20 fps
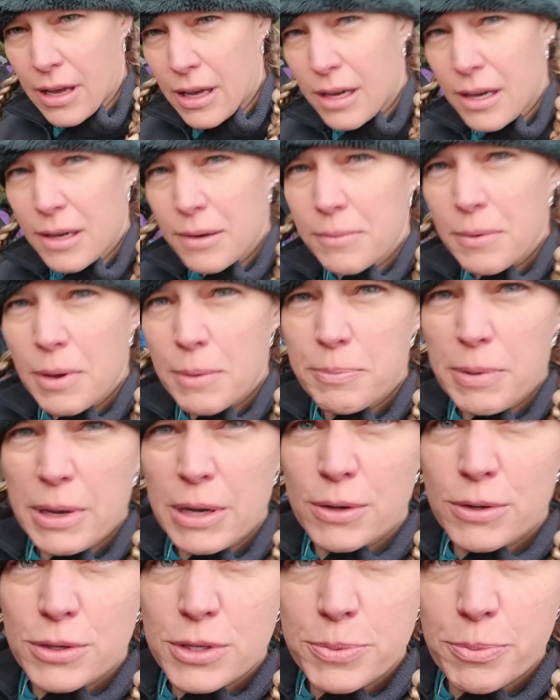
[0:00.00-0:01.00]
um,
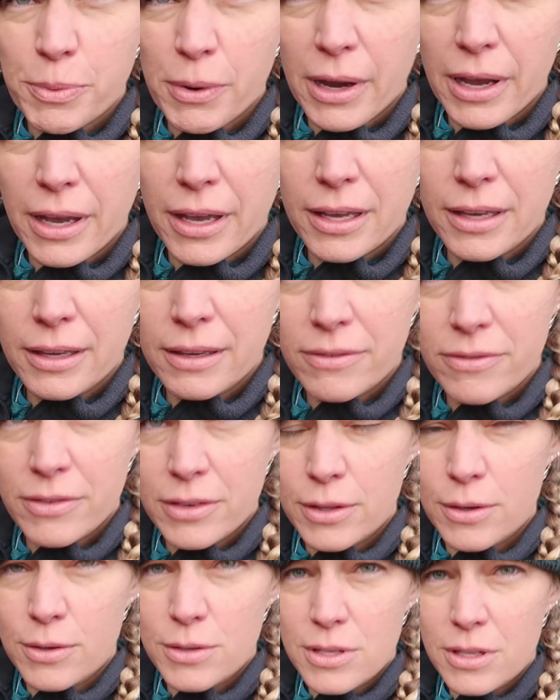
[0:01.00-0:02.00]
bear spray, for
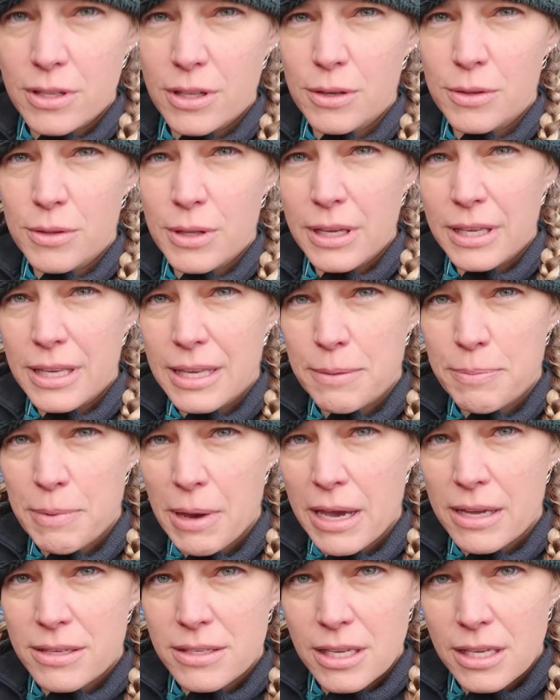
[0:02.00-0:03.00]
those of you that keep
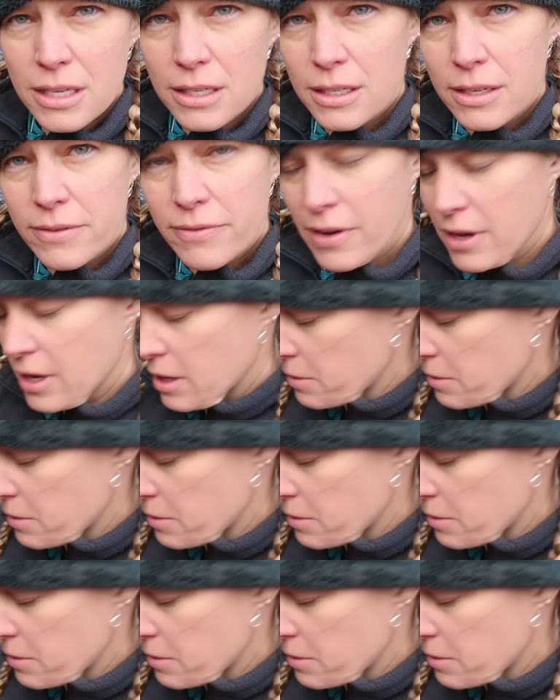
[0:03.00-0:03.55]
asking if I